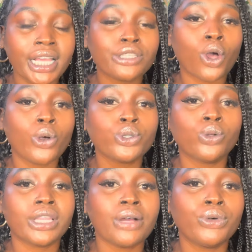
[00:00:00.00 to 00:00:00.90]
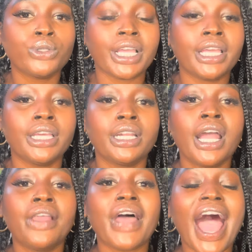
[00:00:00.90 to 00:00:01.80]
it's also levels in
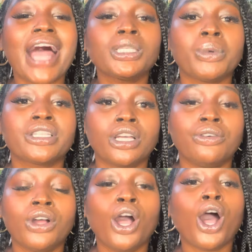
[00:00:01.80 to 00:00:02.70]
the aspects of,